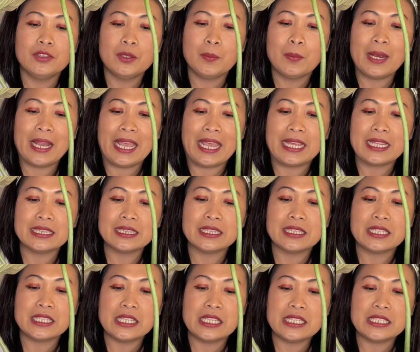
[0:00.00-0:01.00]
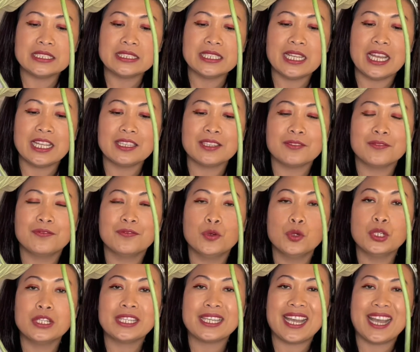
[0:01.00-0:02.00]
the plant is not
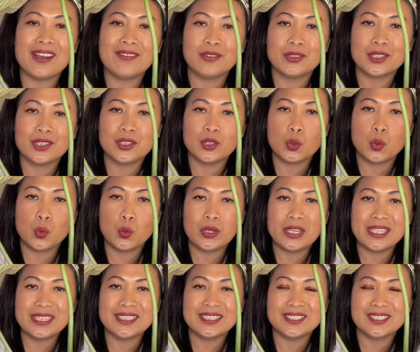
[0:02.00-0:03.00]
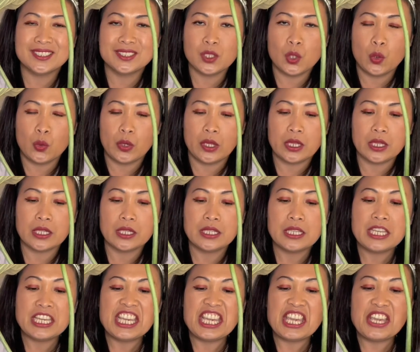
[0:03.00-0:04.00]
fully covered with soil.
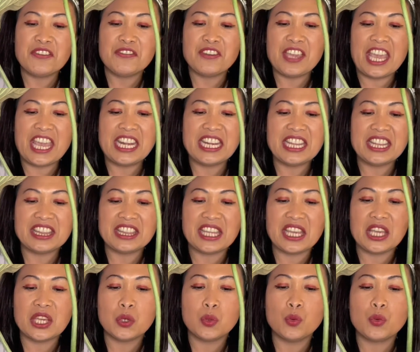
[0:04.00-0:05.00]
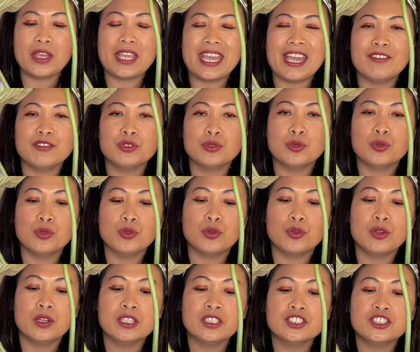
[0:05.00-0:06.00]
If anything, we have
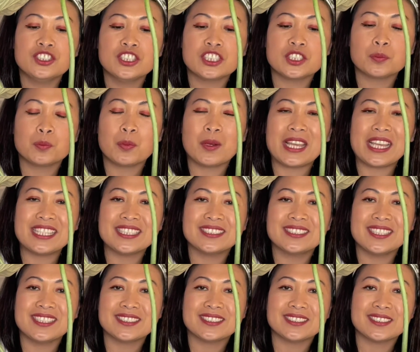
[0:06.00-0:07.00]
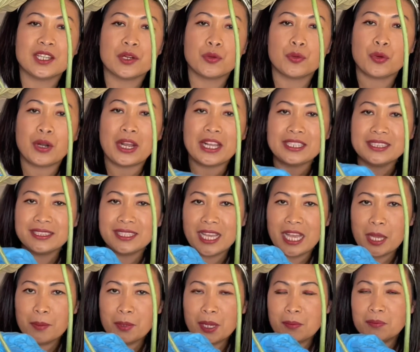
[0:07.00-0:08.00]
to just place this right
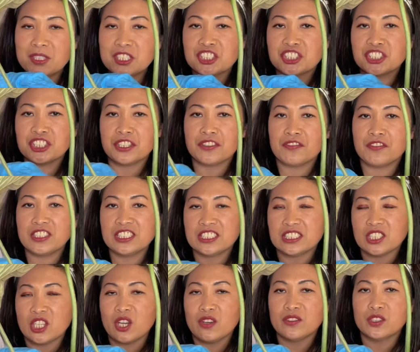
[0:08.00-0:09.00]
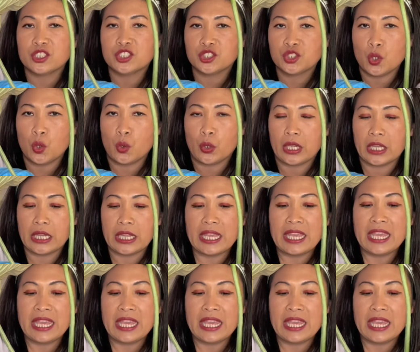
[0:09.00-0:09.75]
above the surface of the soil.